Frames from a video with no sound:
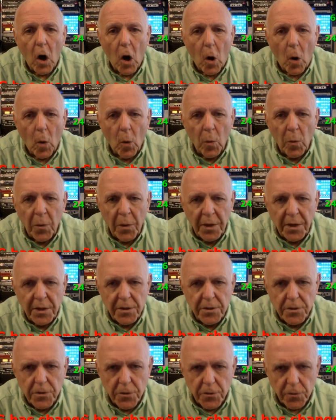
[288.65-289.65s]
Only
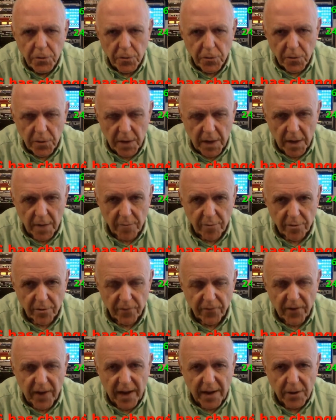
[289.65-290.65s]
you can
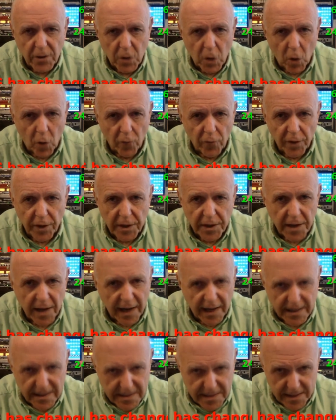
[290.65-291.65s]
prevent
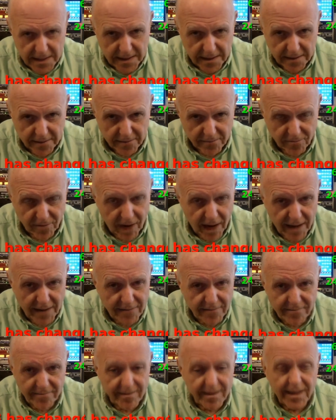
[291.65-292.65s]
COVID-19, right?